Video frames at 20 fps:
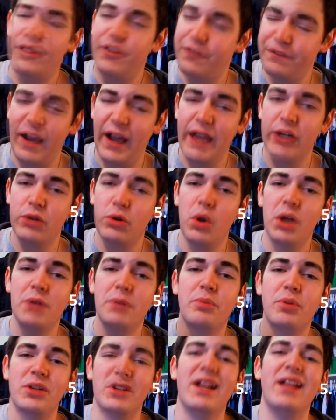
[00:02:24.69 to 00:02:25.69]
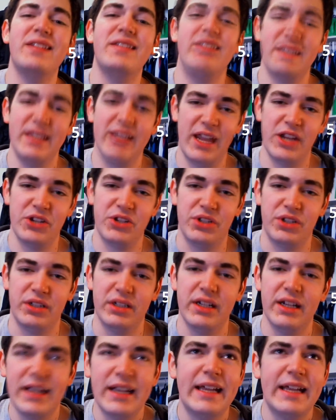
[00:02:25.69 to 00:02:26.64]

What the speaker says: the final one, pronunciation.